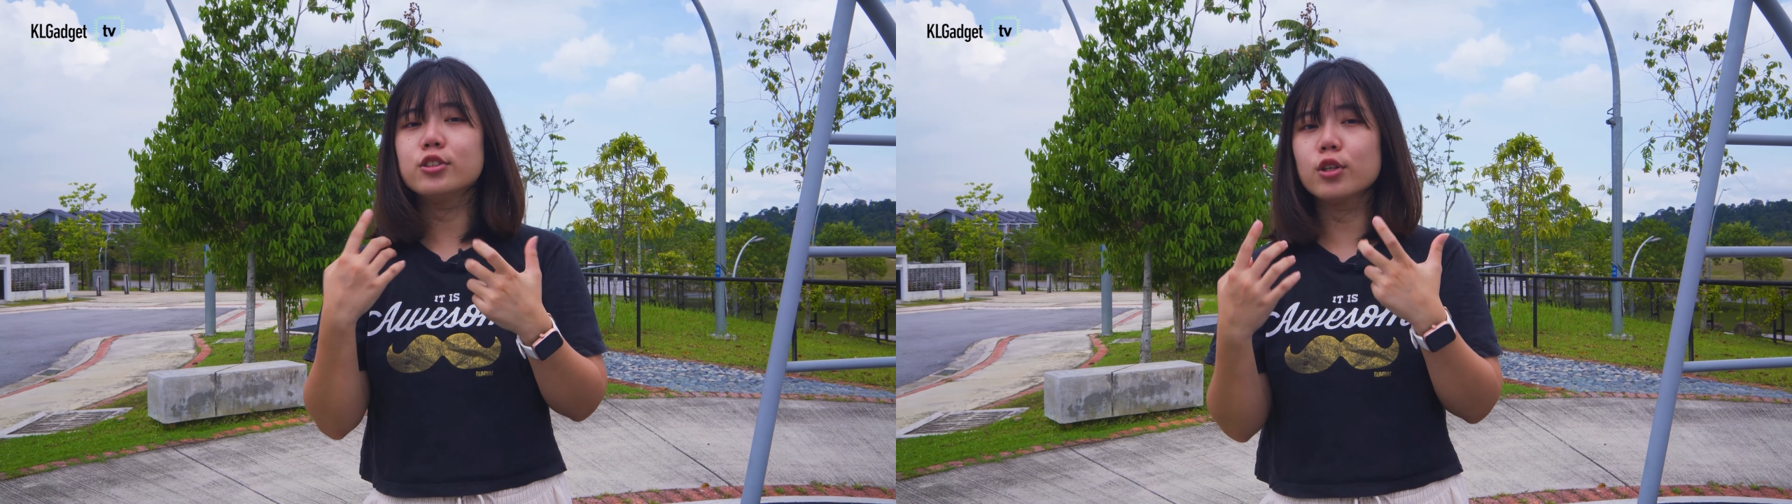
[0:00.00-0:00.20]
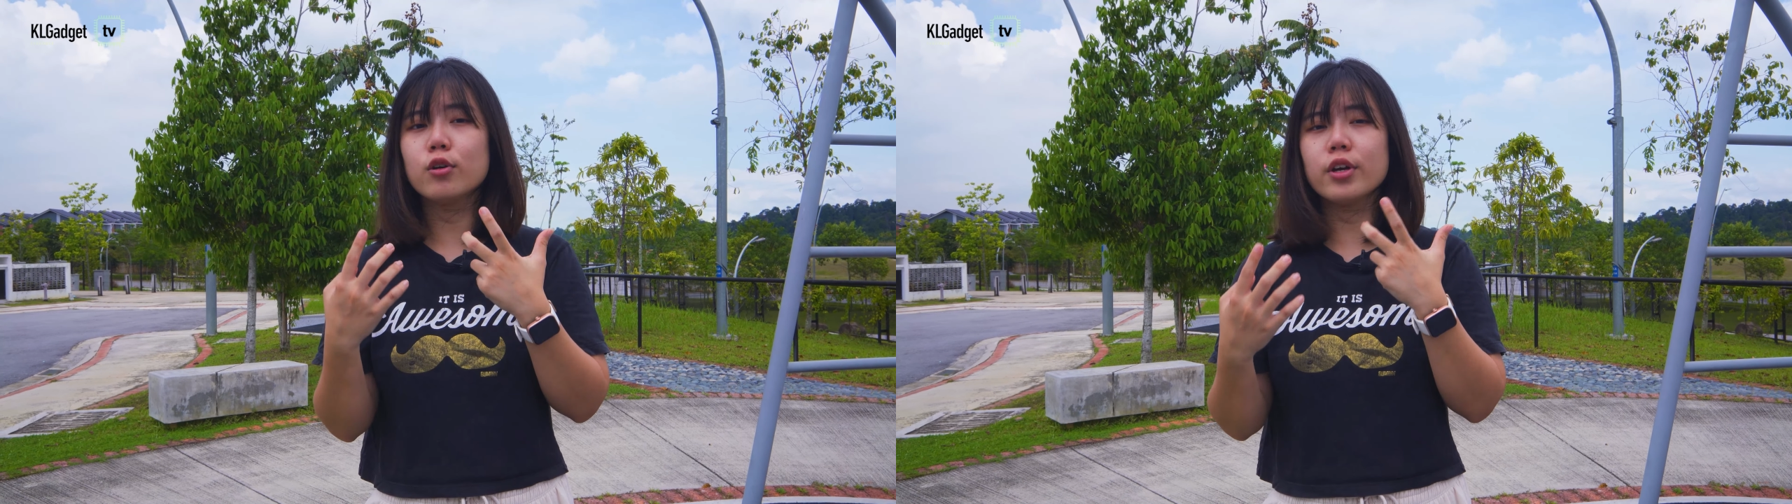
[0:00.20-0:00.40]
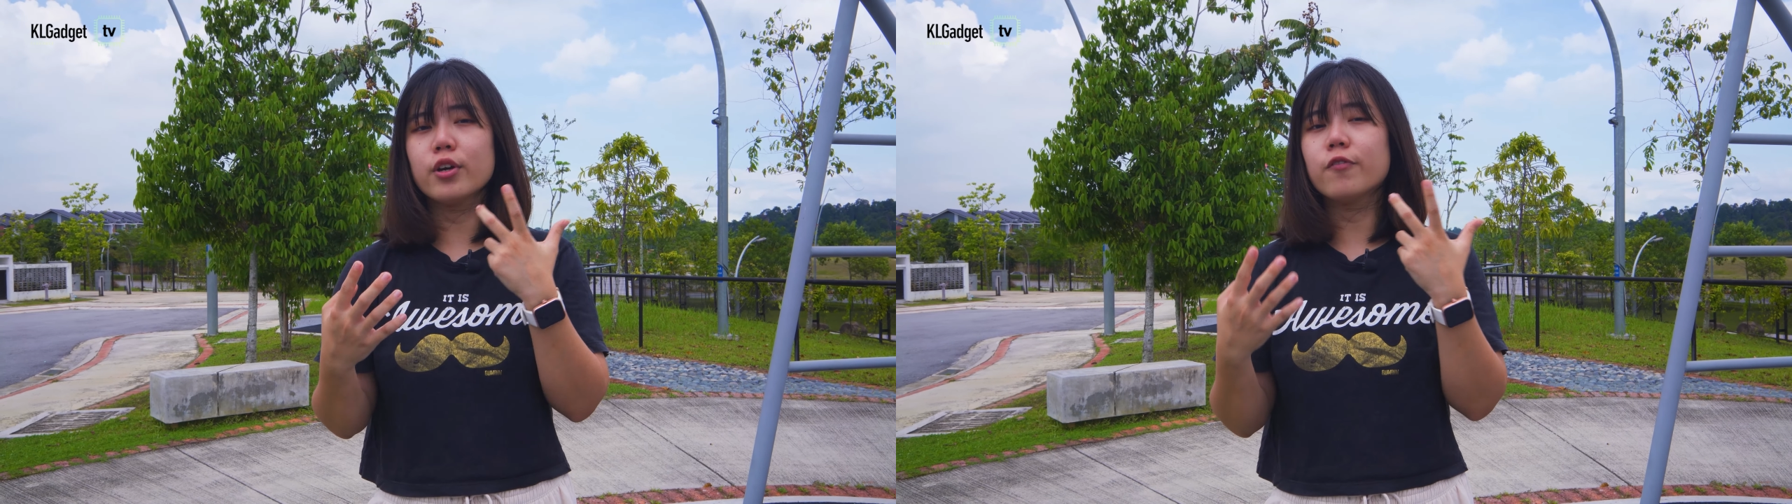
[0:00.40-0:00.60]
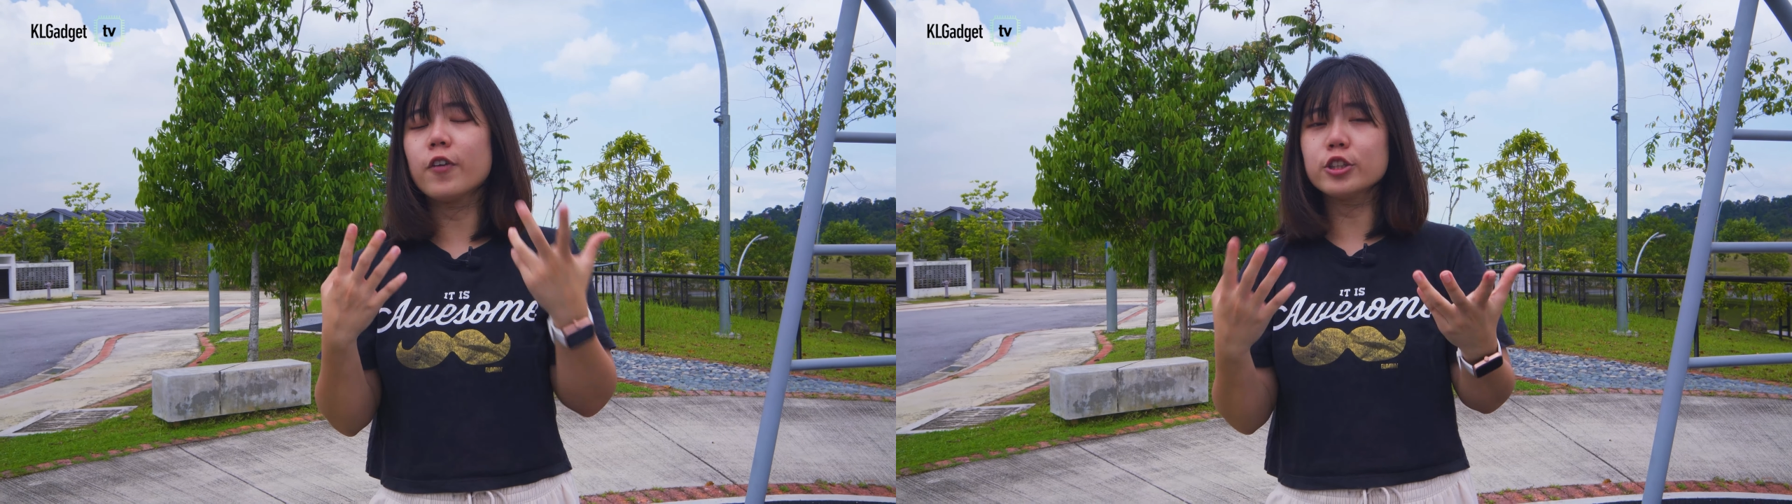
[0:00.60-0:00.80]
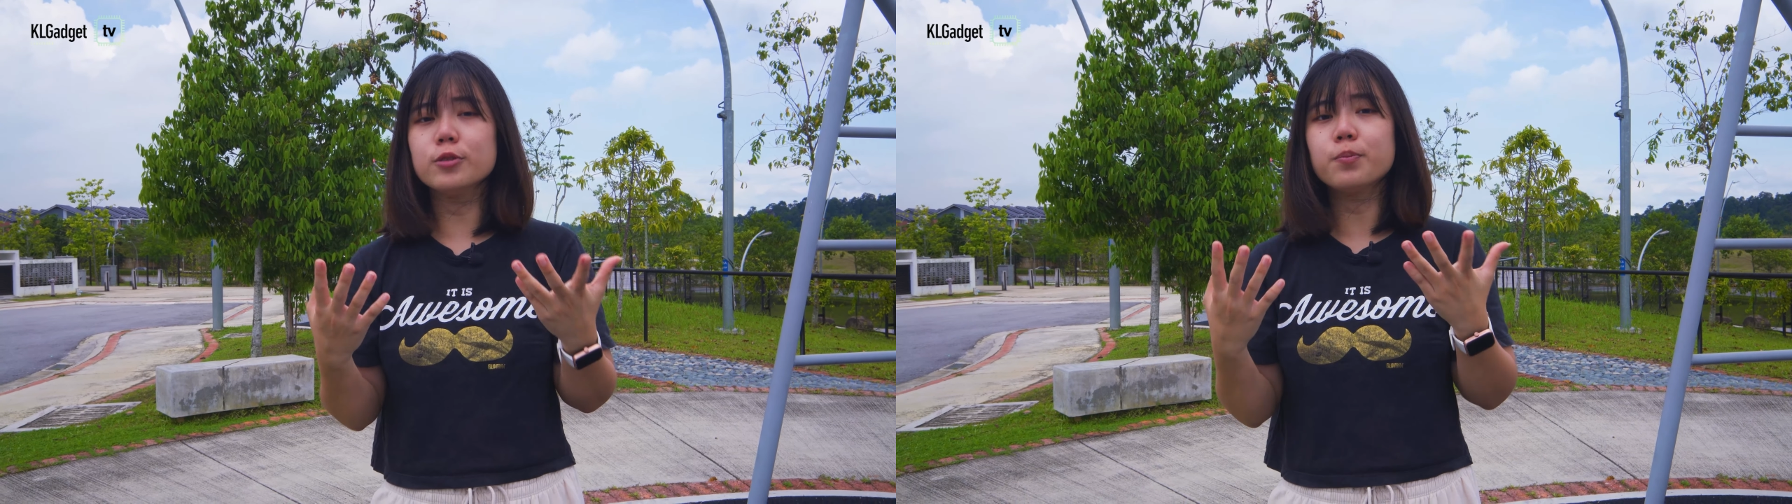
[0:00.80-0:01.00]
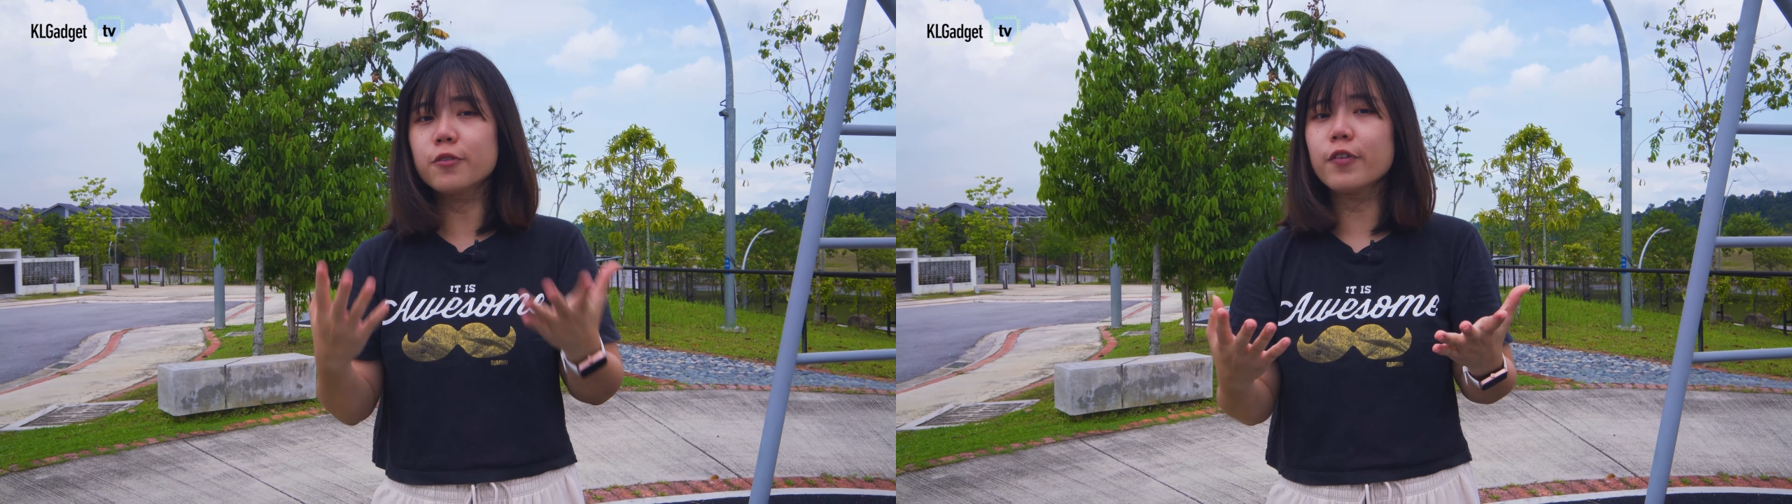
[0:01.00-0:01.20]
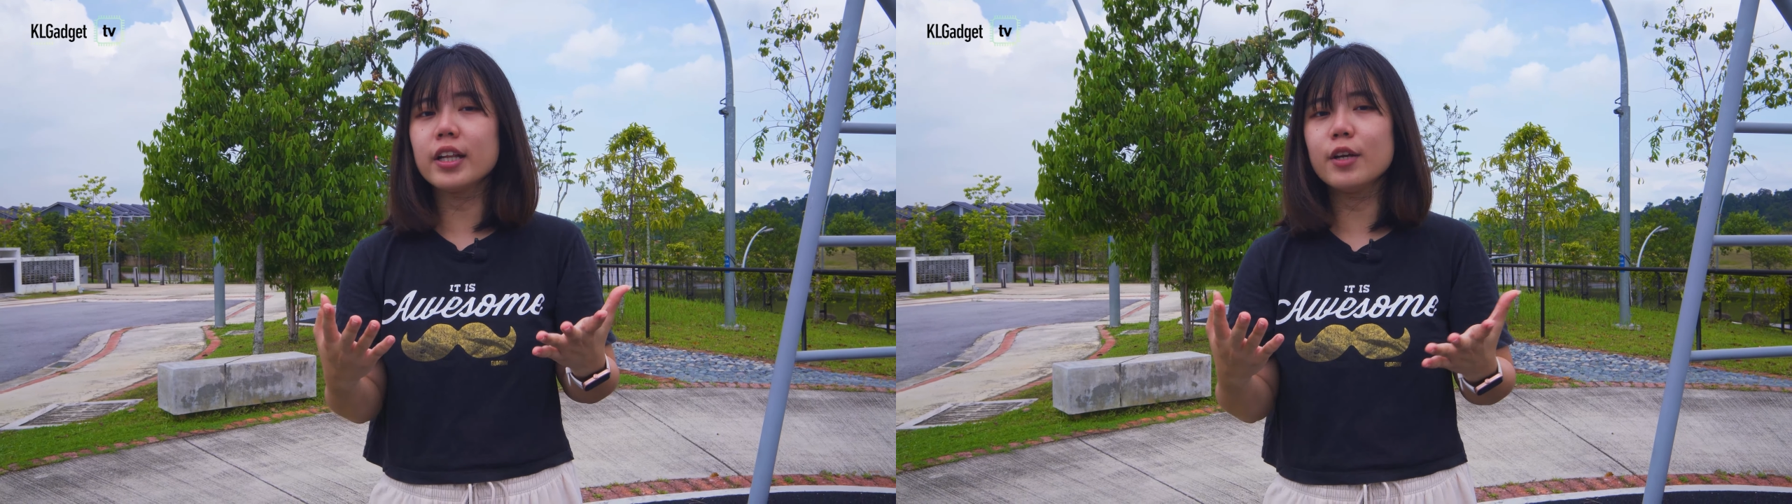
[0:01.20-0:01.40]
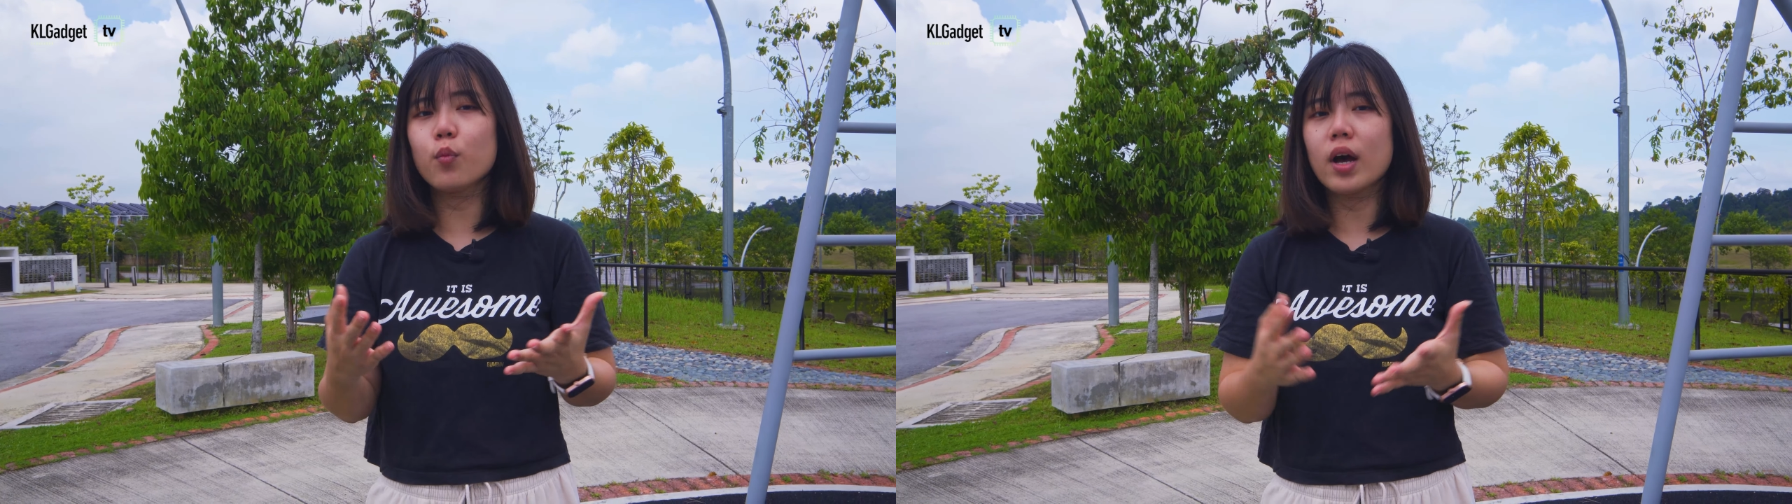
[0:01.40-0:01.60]
so it'll function
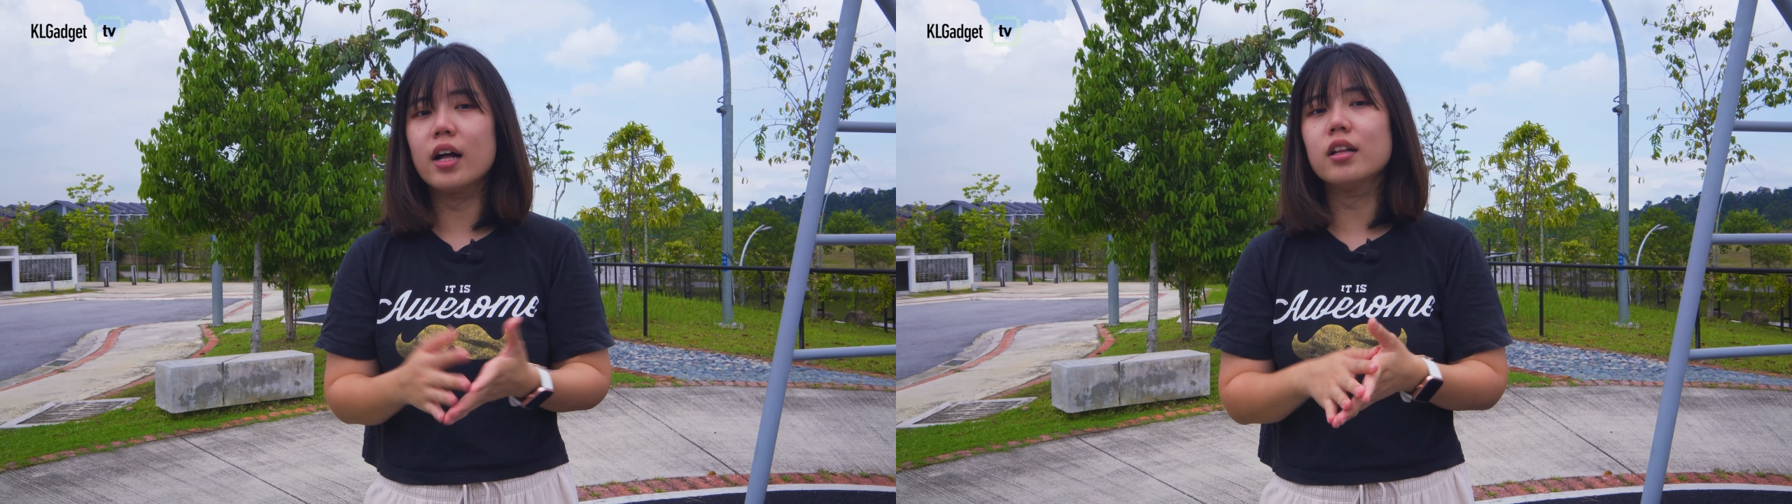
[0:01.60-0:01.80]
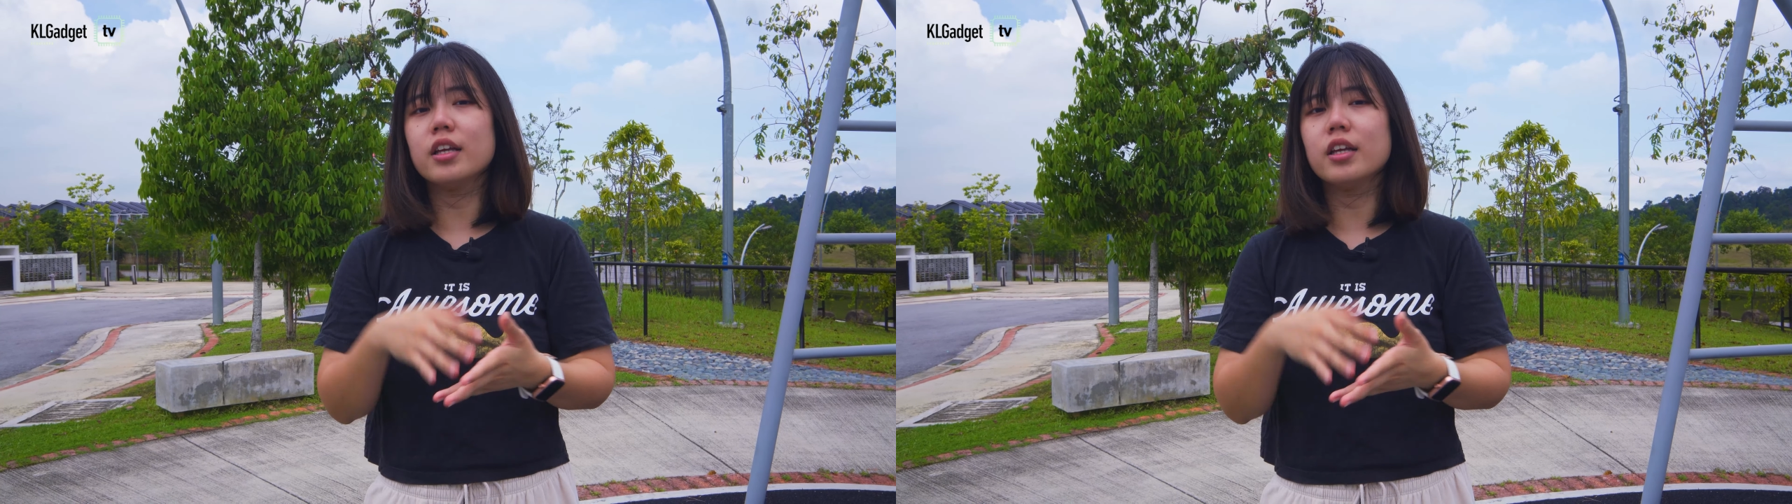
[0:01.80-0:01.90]
perfectly well